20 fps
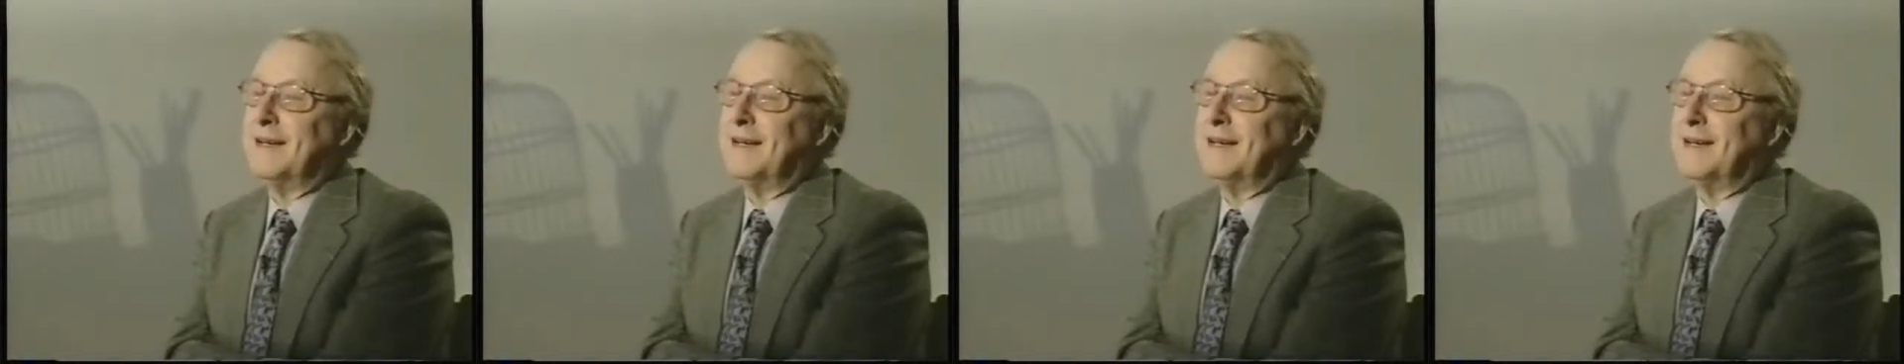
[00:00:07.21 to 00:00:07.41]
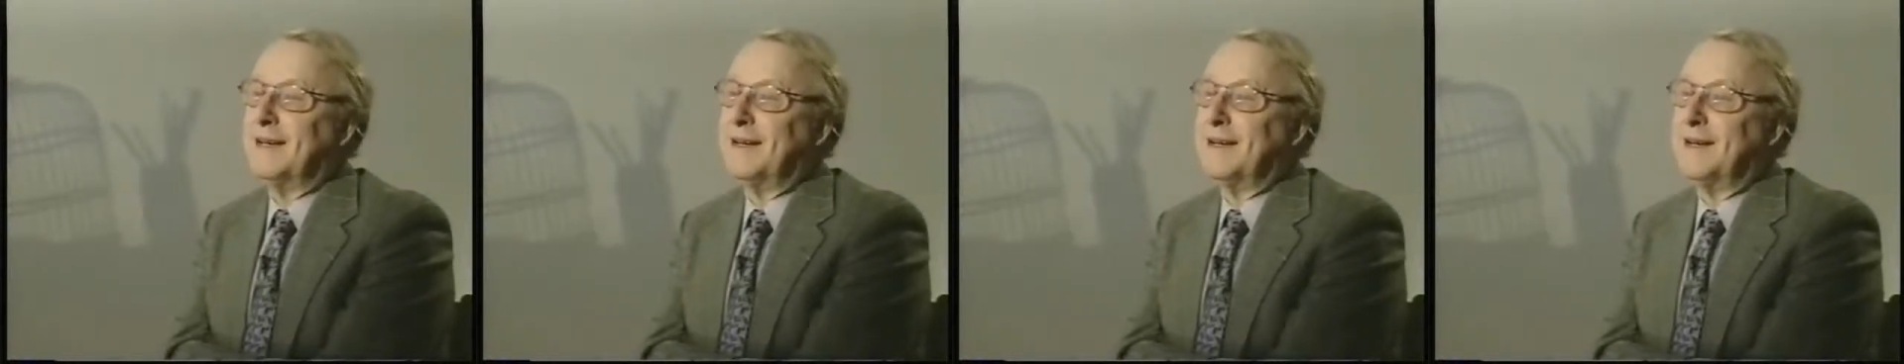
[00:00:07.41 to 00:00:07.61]

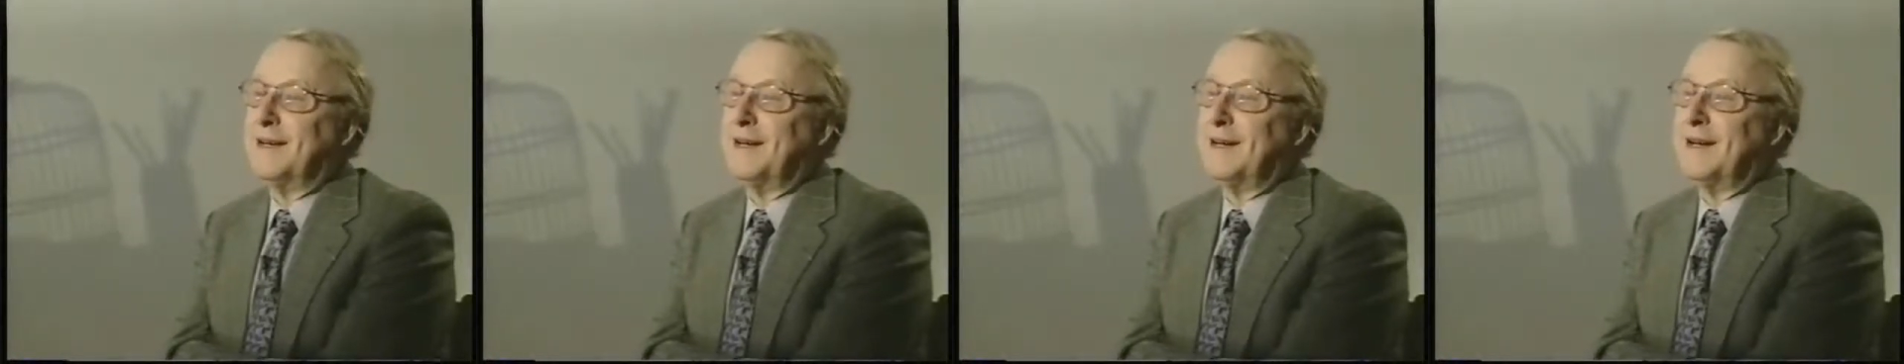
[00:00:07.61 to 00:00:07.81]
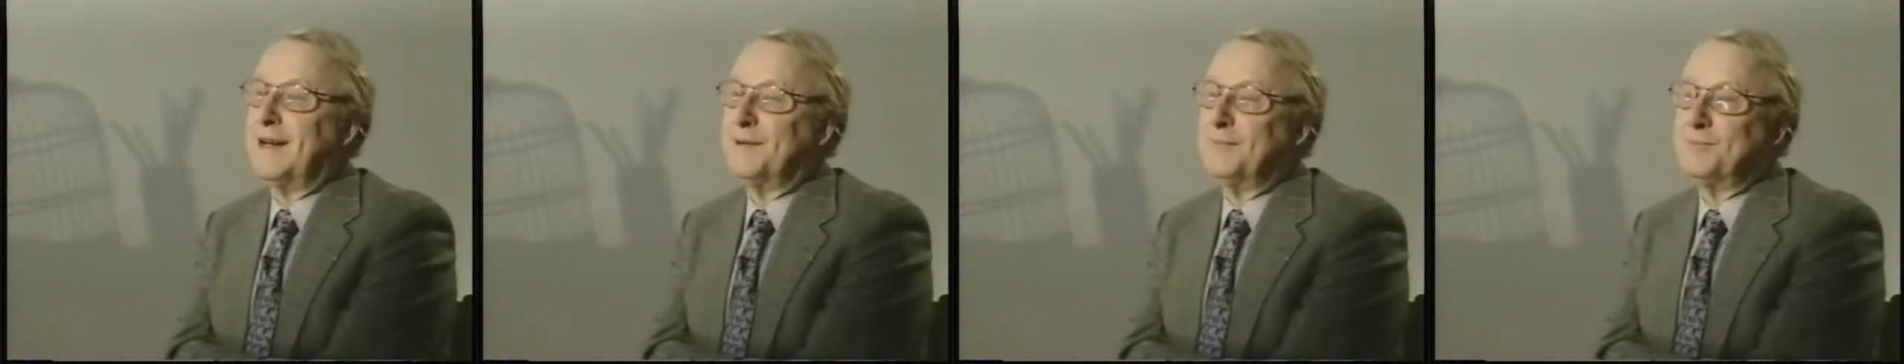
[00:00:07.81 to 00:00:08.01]

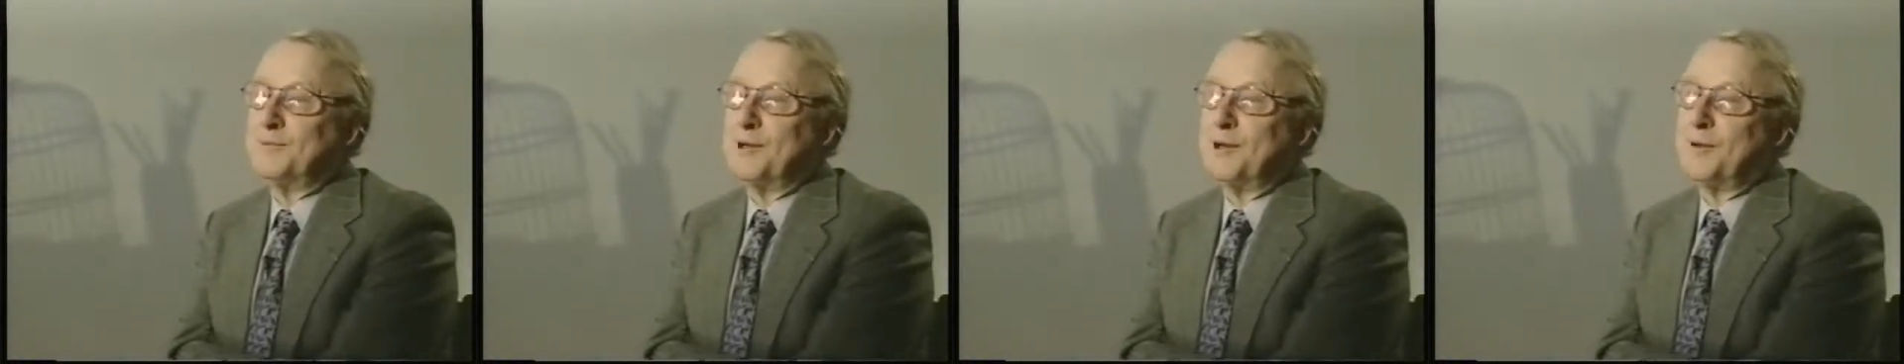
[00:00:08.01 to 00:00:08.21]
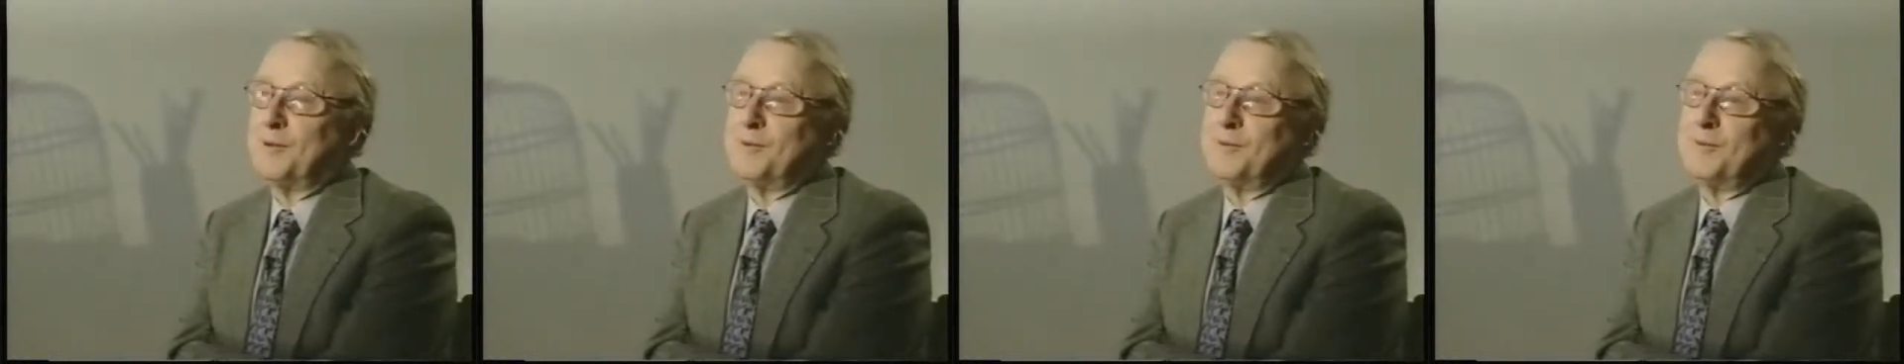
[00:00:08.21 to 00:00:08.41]
I
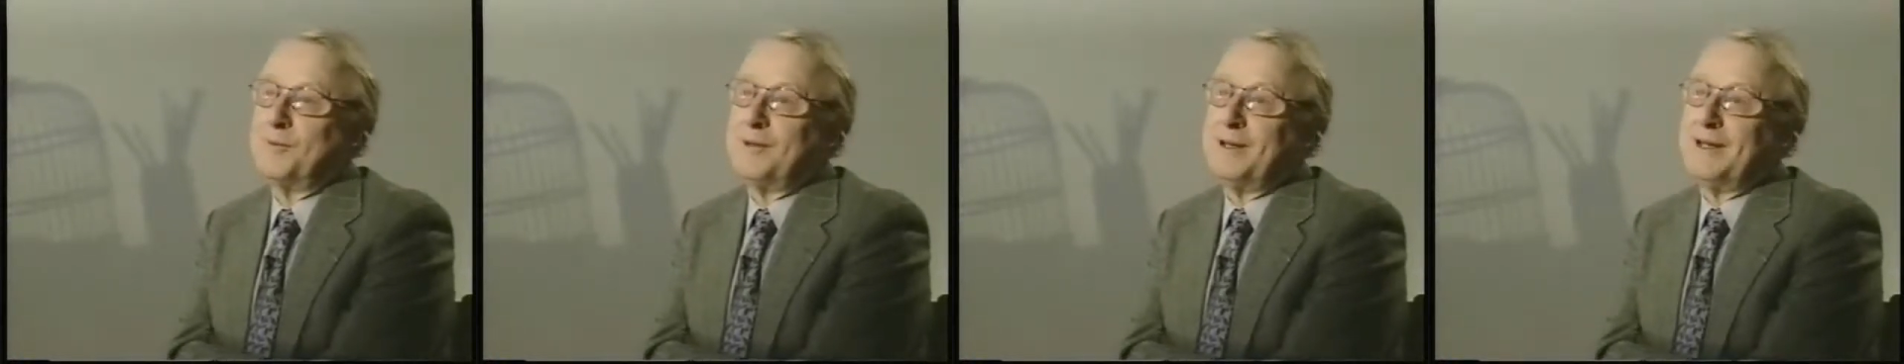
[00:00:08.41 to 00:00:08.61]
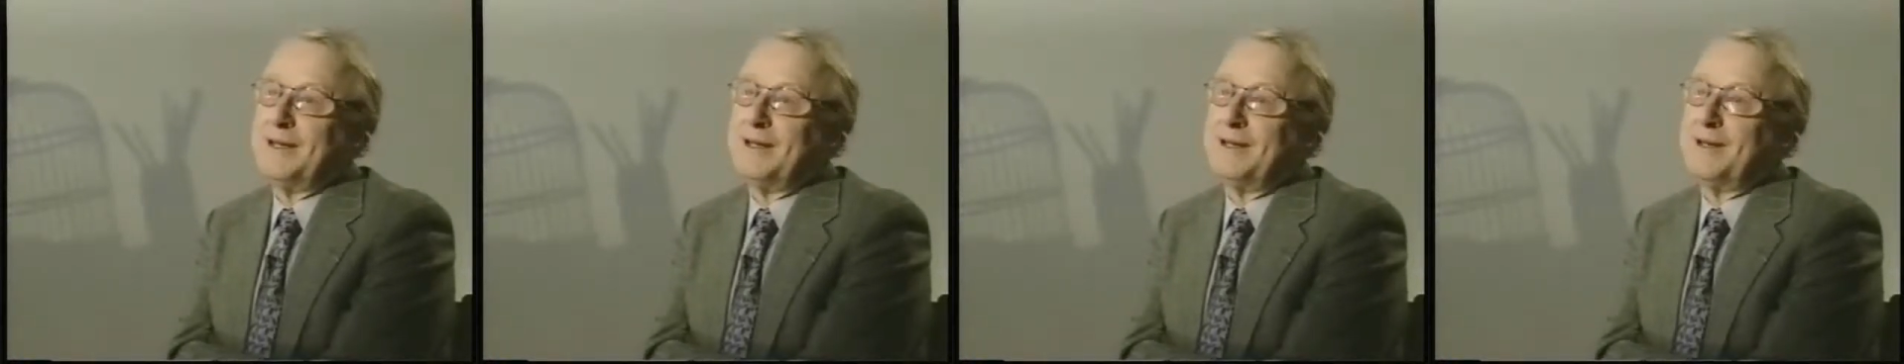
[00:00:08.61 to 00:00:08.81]

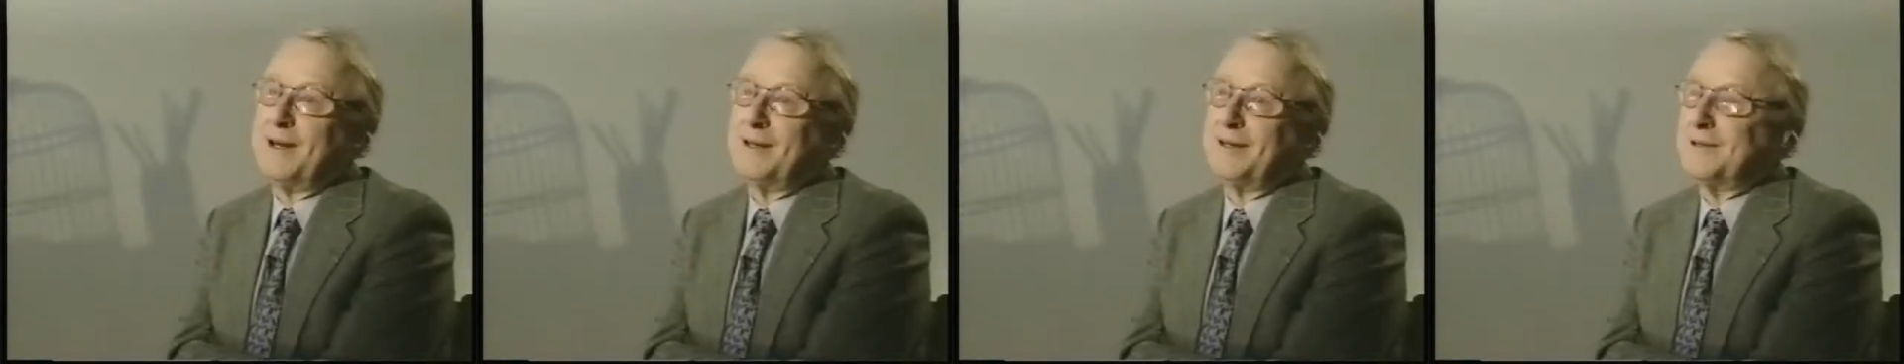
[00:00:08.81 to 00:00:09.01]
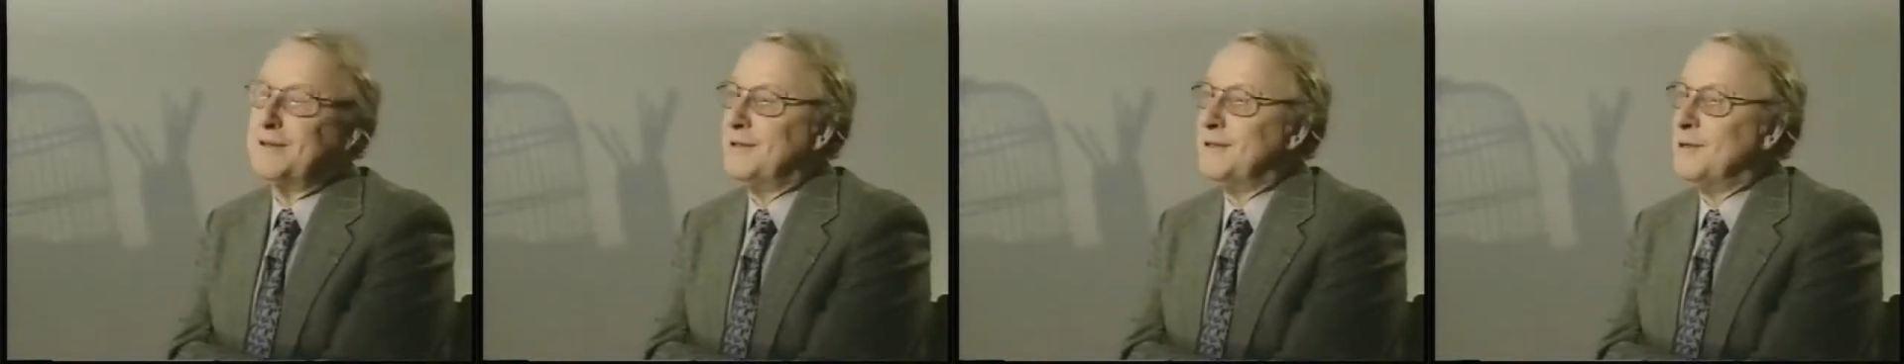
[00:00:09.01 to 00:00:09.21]
probably
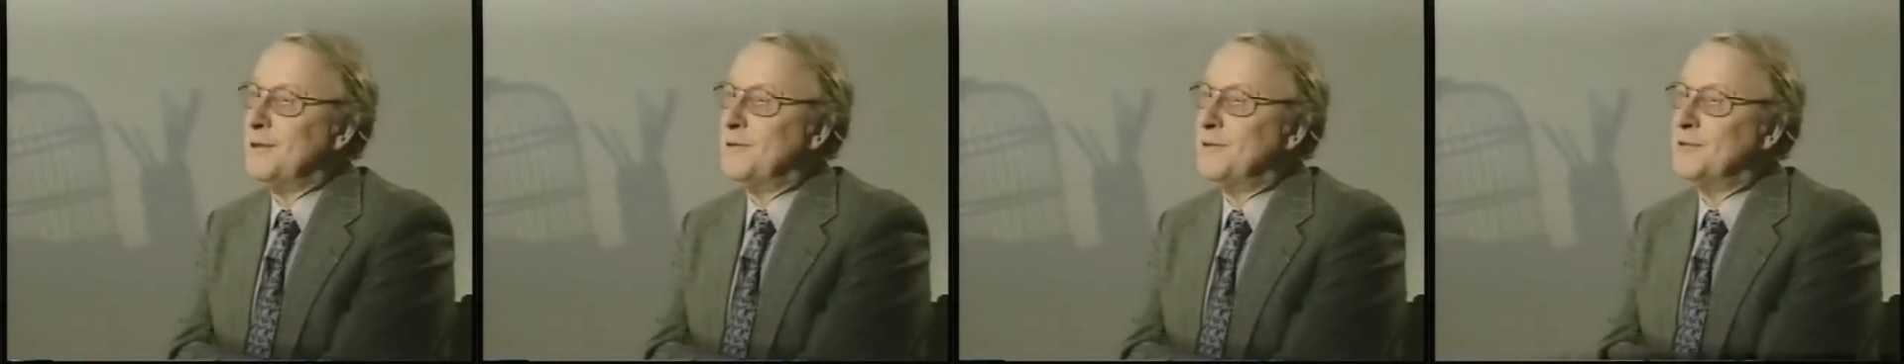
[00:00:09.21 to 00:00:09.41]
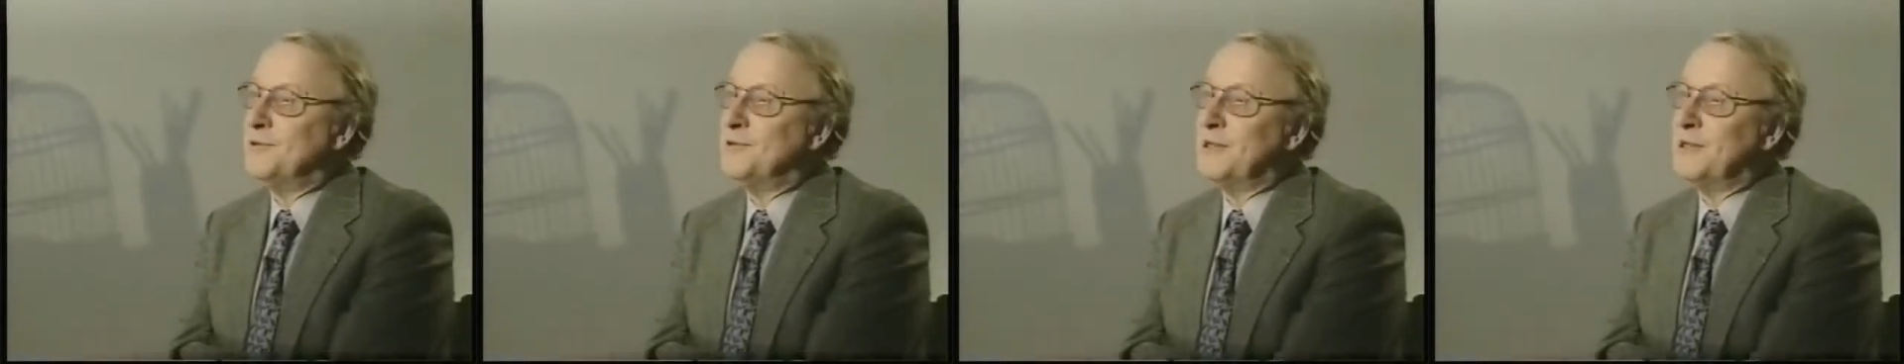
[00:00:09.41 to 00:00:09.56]
got to know